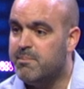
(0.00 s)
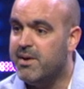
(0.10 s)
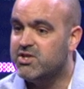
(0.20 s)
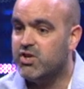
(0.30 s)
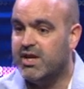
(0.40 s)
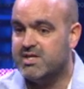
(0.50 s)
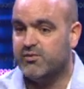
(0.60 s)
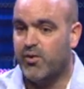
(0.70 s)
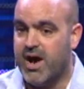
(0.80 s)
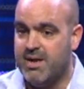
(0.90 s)
picture gets
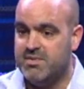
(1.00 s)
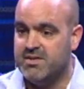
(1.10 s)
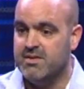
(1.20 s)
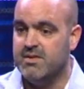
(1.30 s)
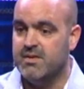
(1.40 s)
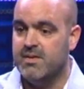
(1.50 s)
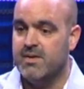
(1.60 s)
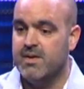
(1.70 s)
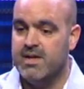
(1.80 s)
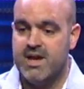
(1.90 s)
framed,
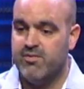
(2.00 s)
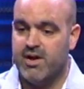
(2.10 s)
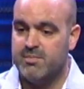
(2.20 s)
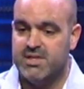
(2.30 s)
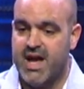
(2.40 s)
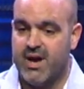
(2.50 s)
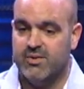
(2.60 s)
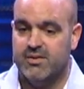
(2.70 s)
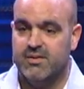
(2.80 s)
it never comes down.